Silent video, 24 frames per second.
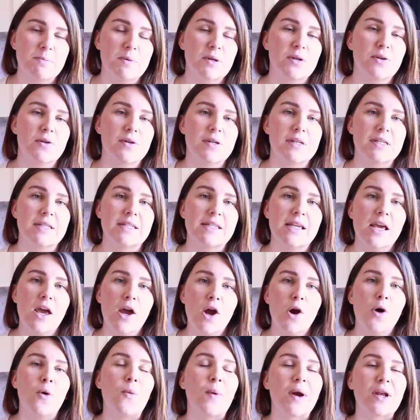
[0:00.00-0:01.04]
because
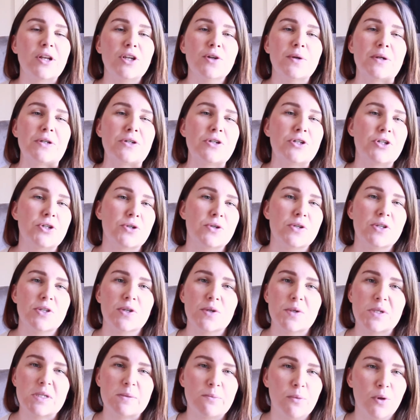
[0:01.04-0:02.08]
when you introduce
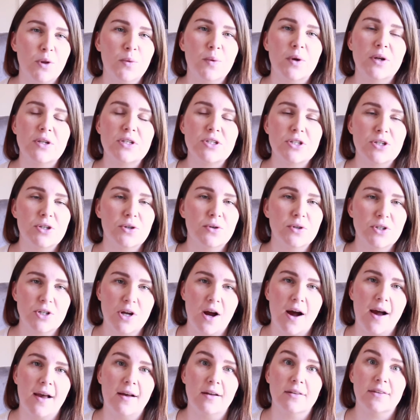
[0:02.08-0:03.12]
those small words to your
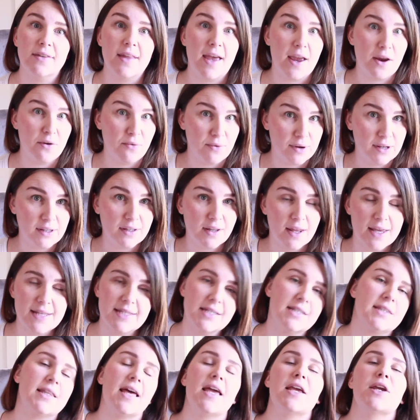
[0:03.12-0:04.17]
child, they realize
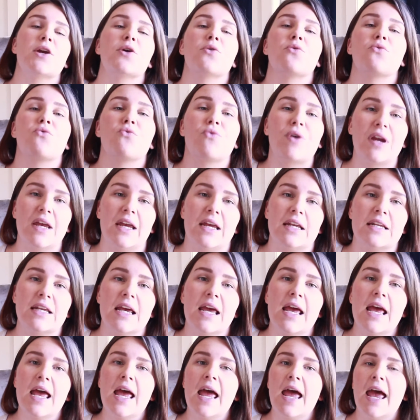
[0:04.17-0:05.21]
that they can read,
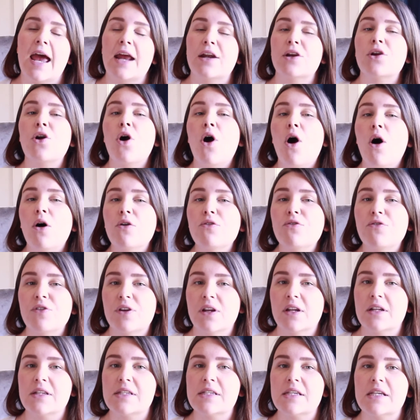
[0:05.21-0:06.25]
and
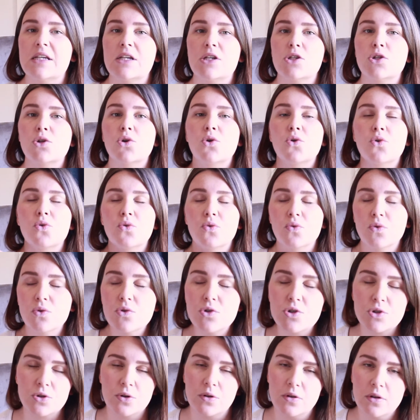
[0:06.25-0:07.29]
confidence is
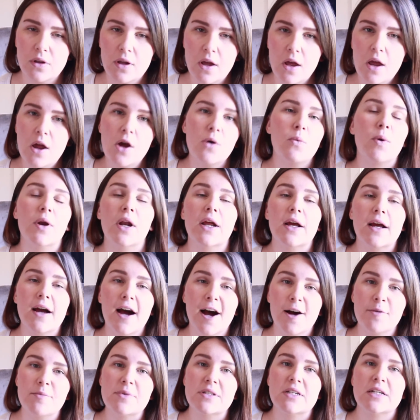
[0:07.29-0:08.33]
crucial when it
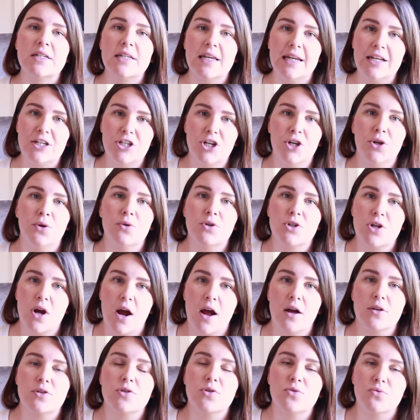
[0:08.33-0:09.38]
comes to teaching your
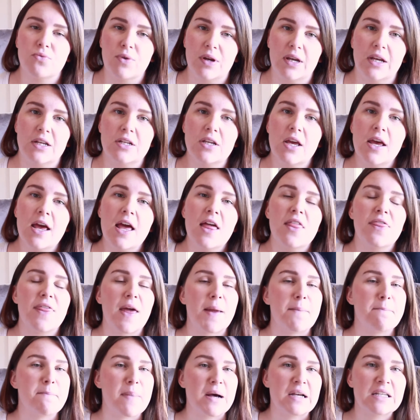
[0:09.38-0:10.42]
child to read.
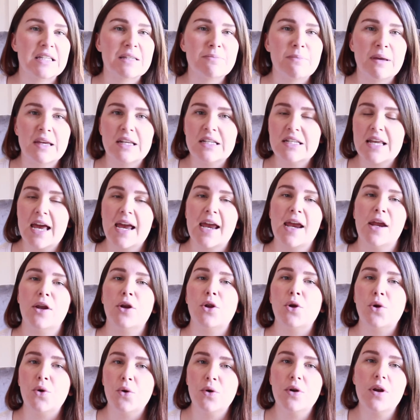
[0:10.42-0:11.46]
They must
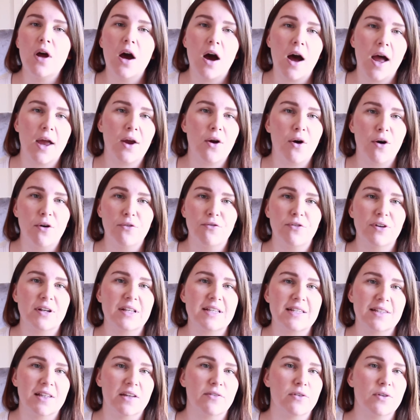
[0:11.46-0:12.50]
maintain good high
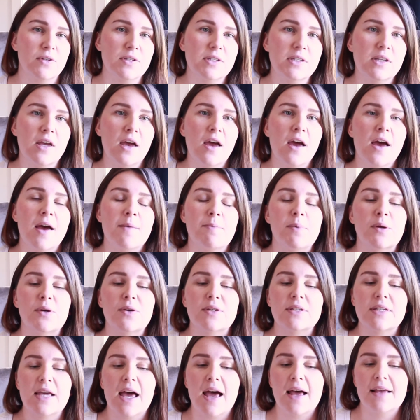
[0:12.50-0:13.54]
confidence levels,
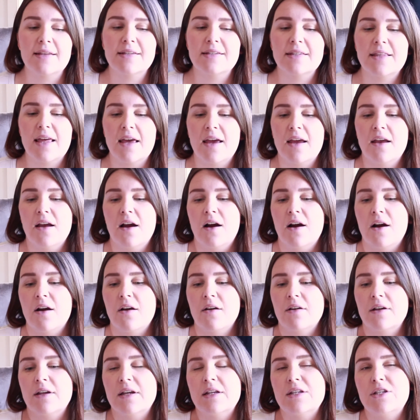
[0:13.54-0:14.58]
because as they
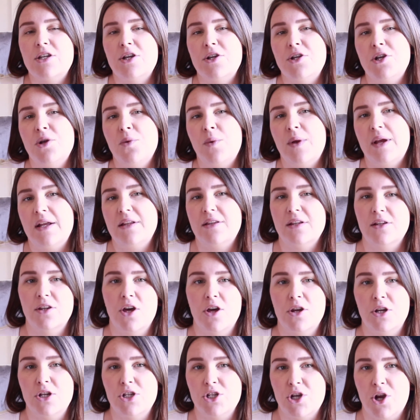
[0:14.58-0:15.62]
are continuing the
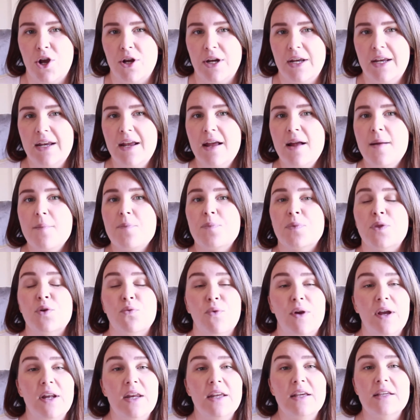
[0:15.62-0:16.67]
learning journey, the
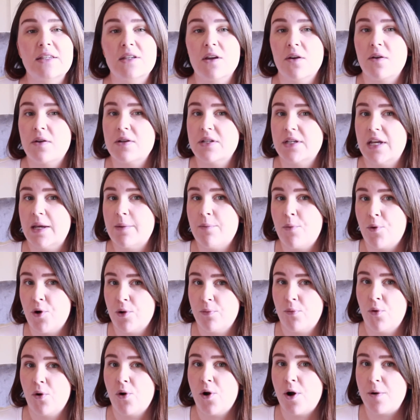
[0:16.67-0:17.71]
reading is going to get more
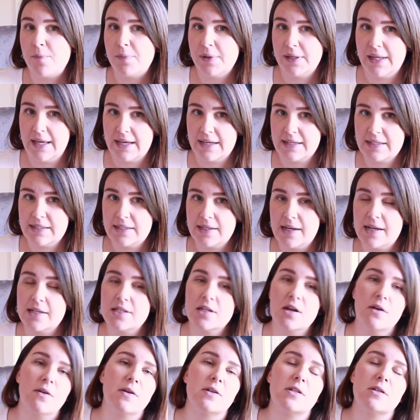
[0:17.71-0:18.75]
and more complex. It's
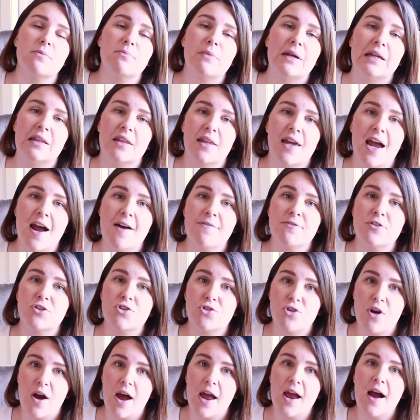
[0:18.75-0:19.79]
going to mean they have to
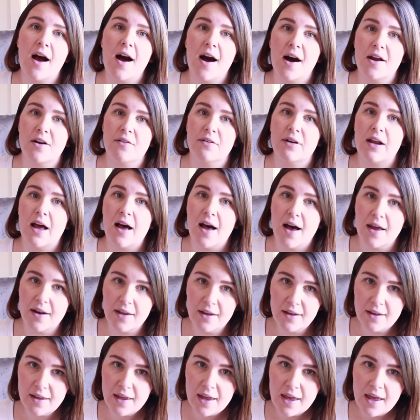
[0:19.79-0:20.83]
try harder and
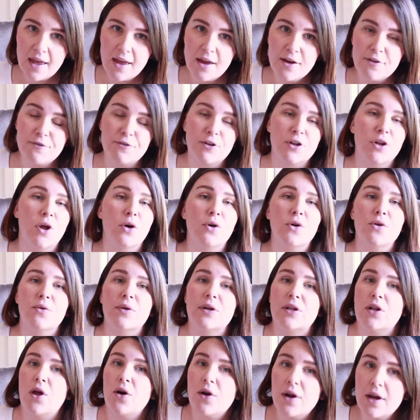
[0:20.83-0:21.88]
harder for longer
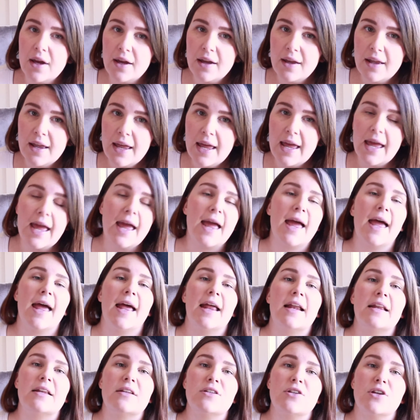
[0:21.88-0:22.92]
and longer,
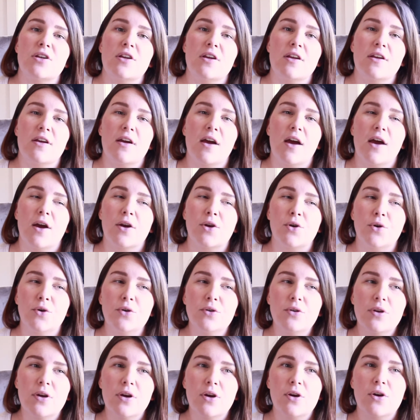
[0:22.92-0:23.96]
and
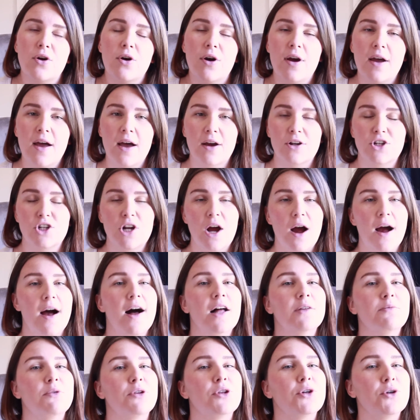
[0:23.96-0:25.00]
a
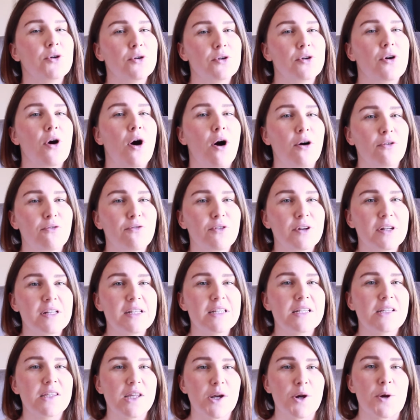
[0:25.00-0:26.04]
child with good
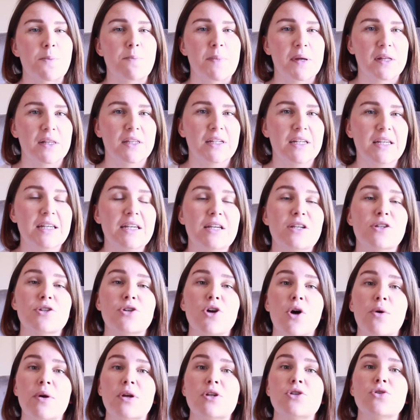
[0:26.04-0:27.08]
confidence in their ability is
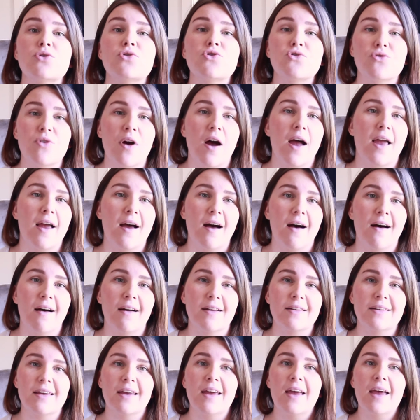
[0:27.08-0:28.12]
going to try
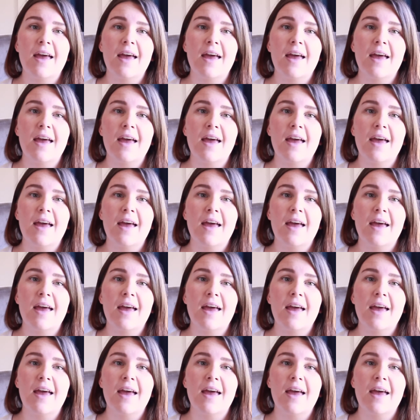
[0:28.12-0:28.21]
hard